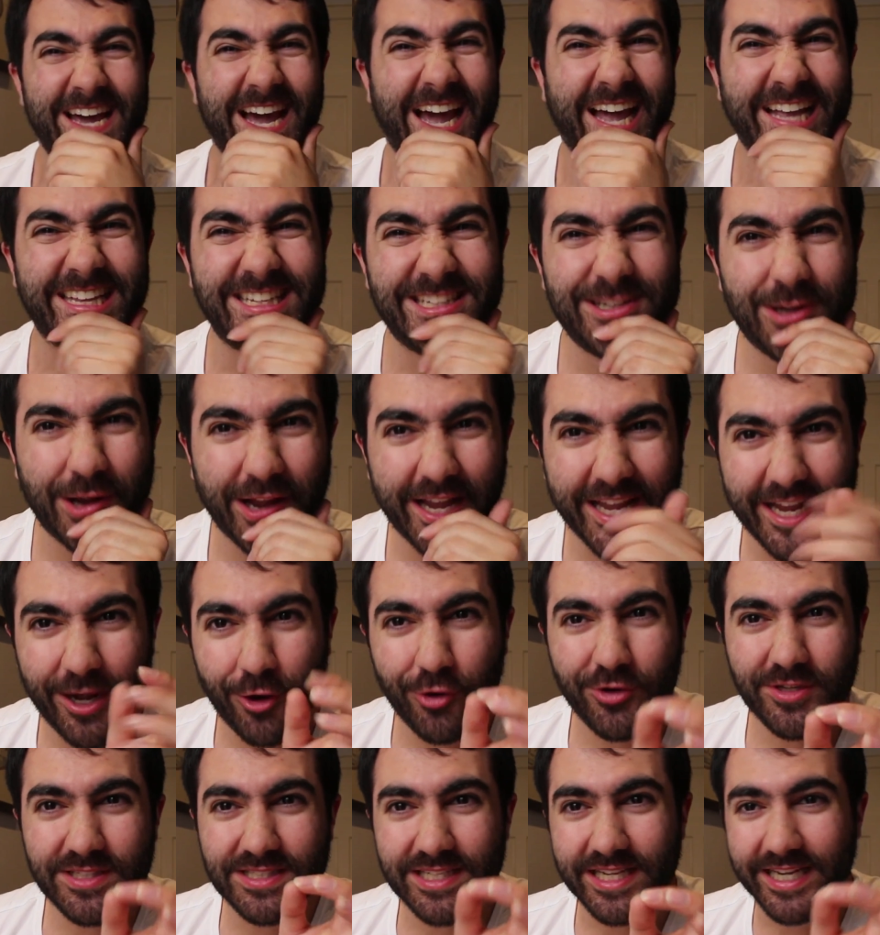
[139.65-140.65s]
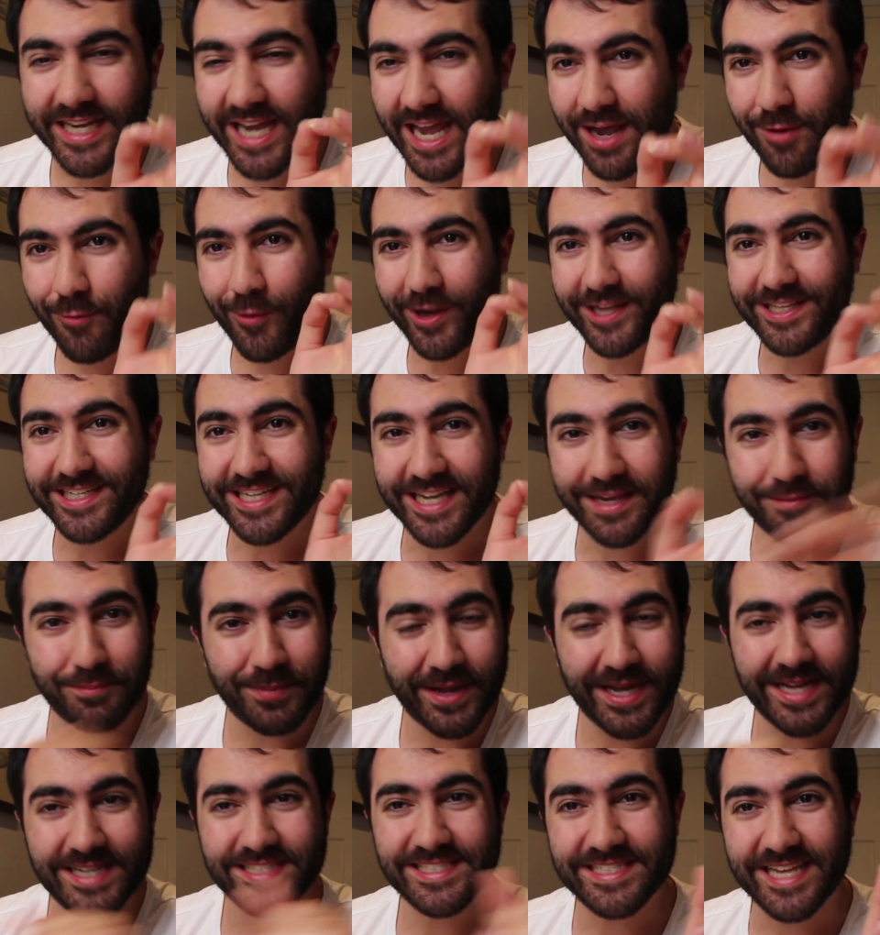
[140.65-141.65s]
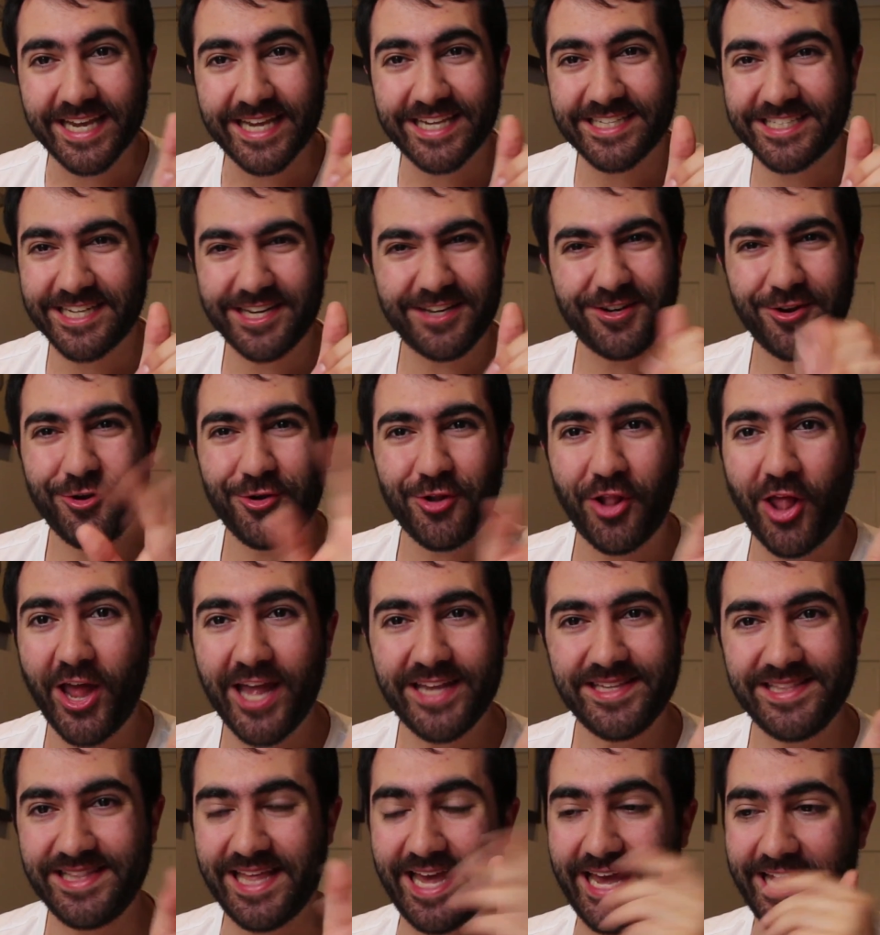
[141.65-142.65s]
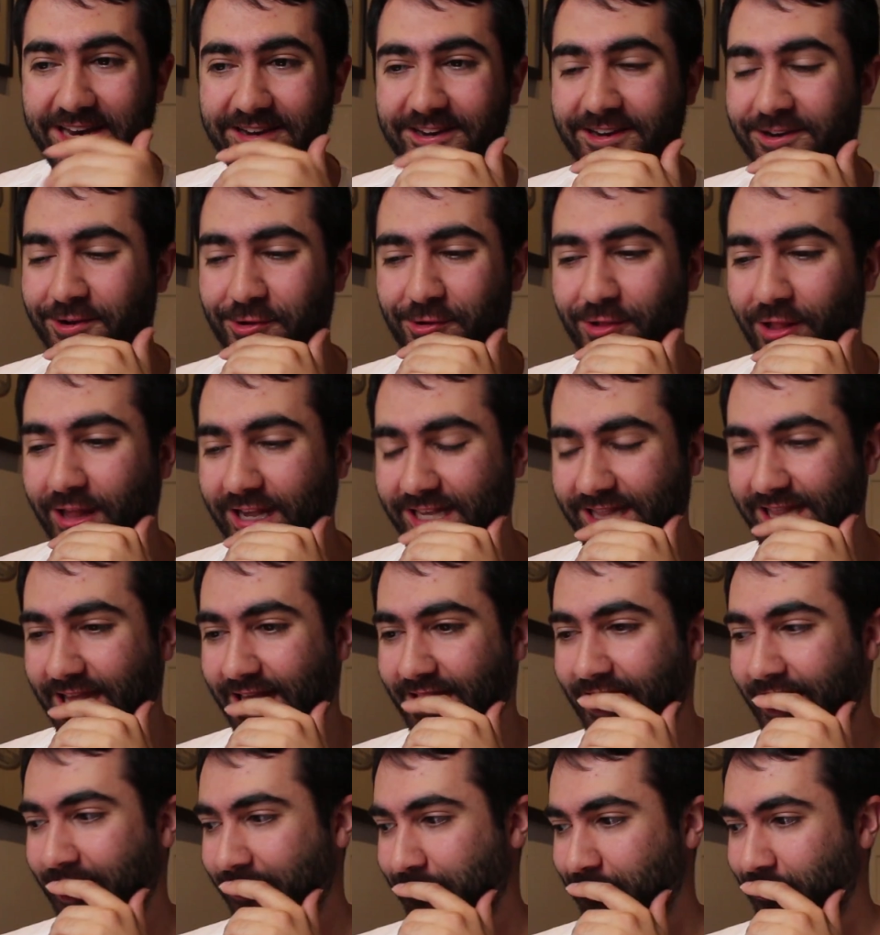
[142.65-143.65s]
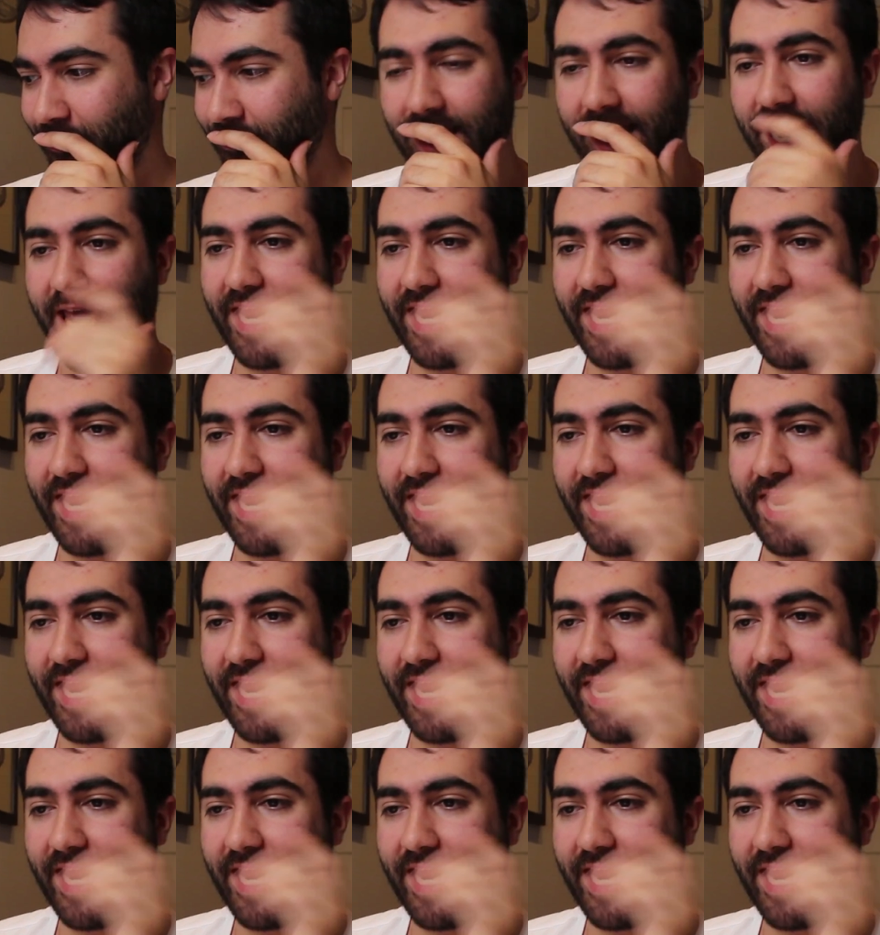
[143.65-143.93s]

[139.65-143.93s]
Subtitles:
I honestly can't wait to get past that, because I don't like that. I don't like that label.